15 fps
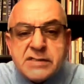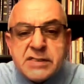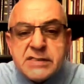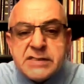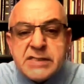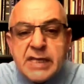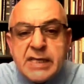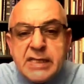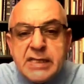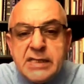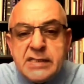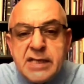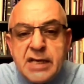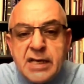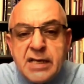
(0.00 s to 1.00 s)
Says the
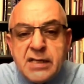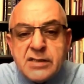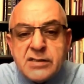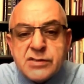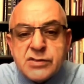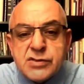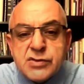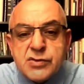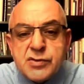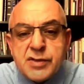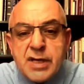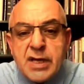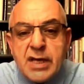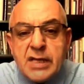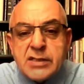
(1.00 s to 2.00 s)
Ida,
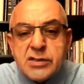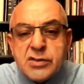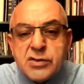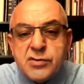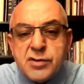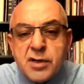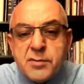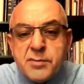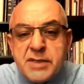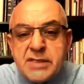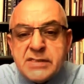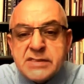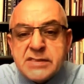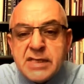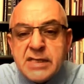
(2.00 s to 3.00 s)
Surah and Gura
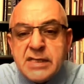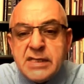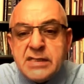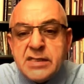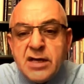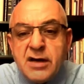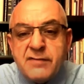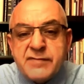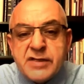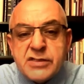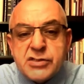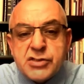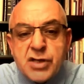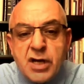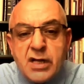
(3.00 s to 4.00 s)
means the Ida of the
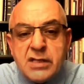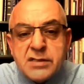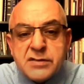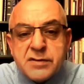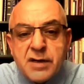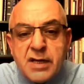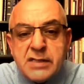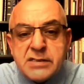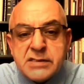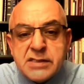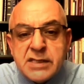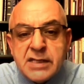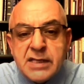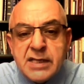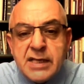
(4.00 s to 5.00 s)
child Christ.
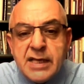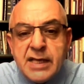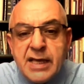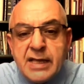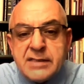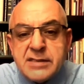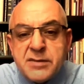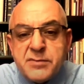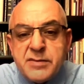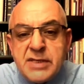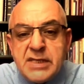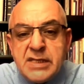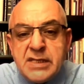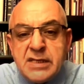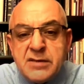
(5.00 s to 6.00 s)
and the
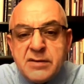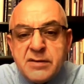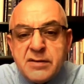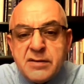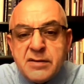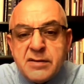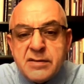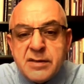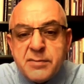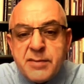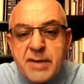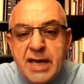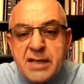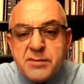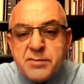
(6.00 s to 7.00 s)
meaning, the
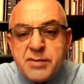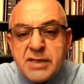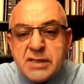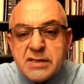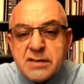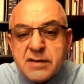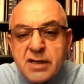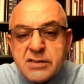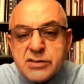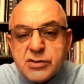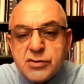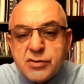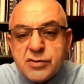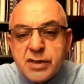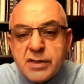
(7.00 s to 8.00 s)
man big
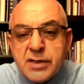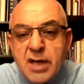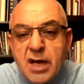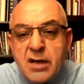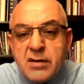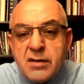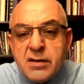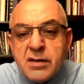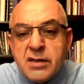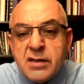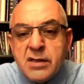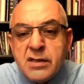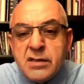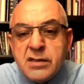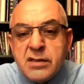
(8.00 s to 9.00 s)
Christ Gura. Now,
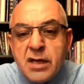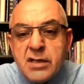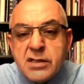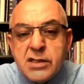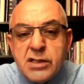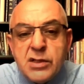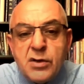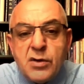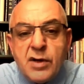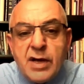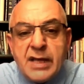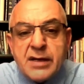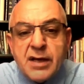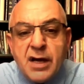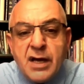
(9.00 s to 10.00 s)
not low
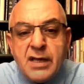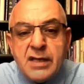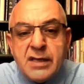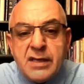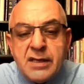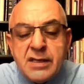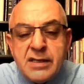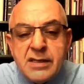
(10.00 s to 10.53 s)
and high.